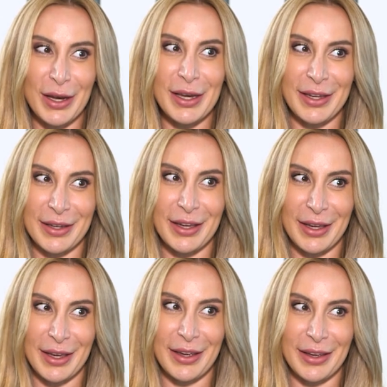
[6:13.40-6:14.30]
really
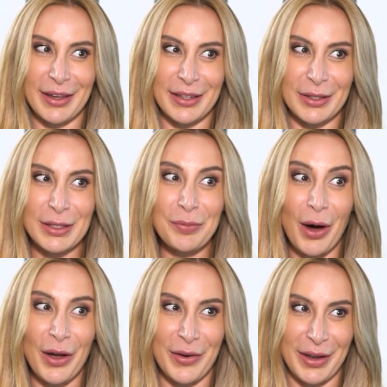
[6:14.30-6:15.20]

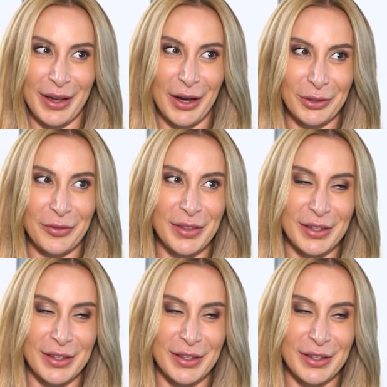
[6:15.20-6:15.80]
inspiring out of